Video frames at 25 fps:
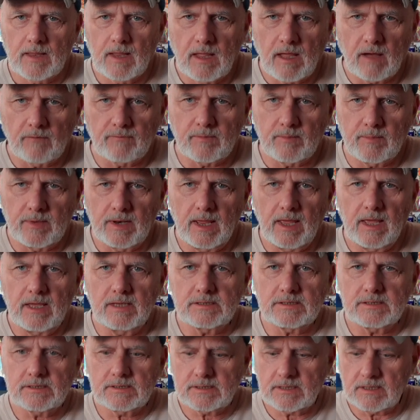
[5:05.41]
government
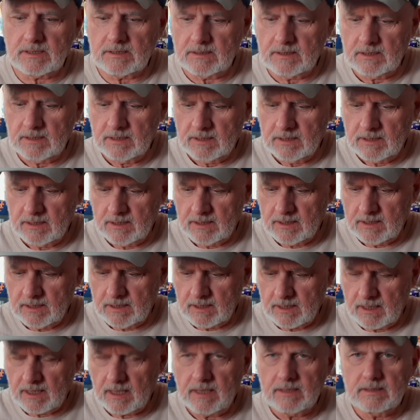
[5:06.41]
agency,
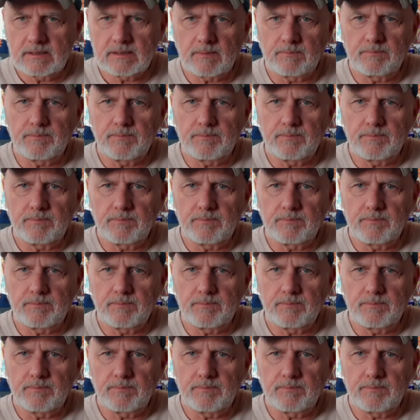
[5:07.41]
and the